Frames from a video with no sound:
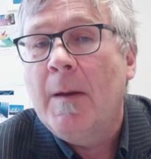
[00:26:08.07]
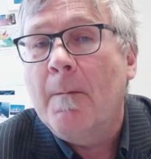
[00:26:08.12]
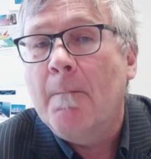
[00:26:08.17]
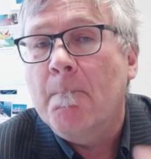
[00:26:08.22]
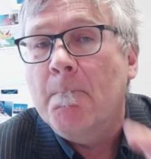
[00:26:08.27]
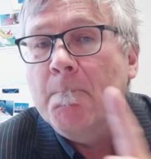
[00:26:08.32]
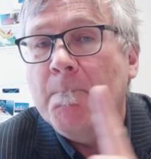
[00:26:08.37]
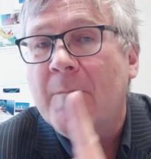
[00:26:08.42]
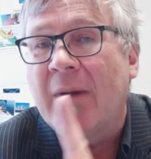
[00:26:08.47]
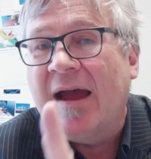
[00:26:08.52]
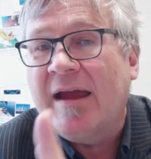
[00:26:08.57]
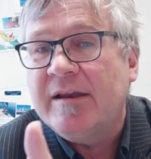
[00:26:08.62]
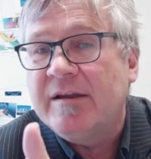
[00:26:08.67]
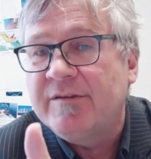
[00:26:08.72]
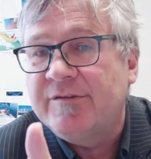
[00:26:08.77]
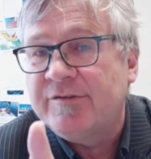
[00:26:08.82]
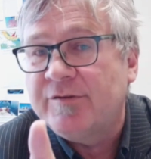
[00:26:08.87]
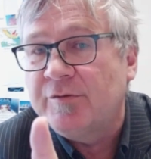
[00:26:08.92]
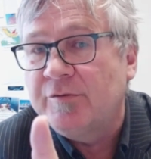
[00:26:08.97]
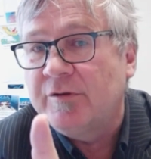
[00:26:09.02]

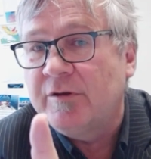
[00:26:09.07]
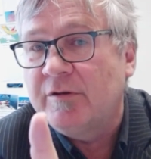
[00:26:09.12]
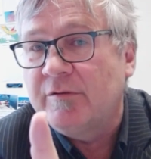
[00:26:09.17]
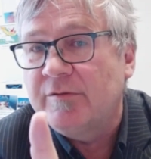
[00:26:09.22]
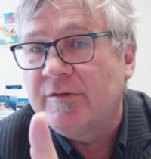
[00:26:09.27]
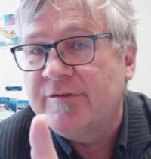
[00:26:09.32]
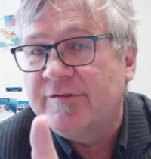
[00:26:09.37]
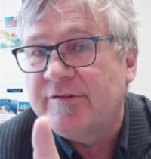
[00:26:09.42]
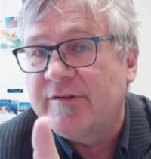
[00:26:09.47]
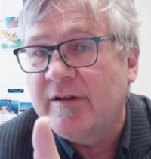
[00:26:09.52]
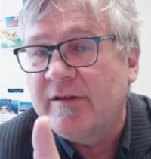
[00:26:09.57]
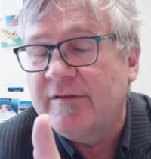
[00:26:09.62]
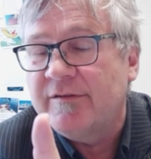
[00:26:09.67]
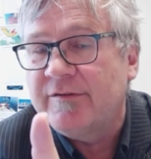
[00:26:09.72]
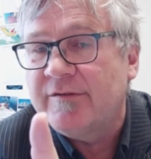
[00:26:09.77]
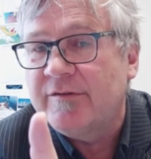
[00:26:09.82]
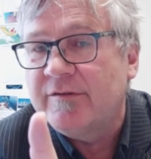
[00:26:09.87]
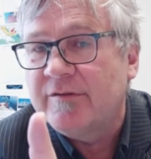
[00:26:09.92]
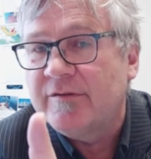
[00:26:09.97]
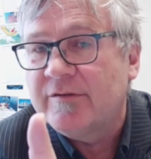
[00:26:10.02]
minus 2 degrees
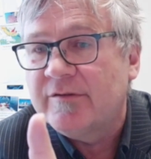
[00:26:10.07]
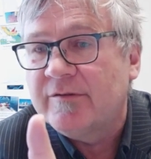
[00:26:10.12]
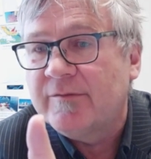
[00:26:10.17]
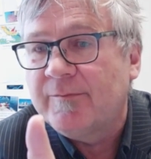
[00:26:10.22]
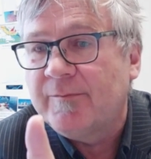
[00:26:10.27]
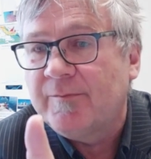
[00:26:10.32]
Celsius.